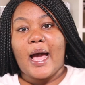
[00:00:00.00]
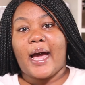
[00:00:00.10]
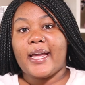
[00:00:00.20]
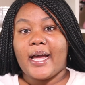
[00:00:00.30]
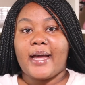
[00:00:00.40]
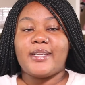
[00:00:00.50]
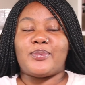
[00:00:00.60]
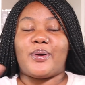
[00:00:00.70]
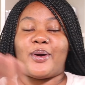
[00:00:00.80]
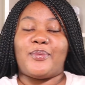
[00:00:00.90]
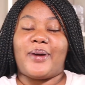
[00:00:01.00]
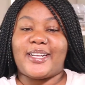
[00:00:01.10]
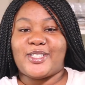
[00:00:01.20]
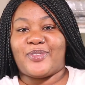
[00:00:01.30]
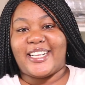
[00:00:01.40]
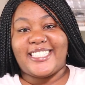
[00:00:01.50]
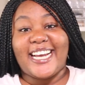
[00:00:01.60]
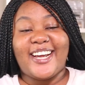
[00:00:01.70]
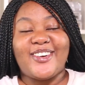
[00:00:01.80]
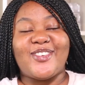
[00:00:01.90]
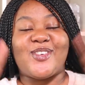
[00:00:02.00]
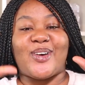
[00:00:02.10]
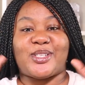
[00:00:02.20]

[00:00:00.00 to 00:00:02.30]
Hi guys, welcome back to my channel.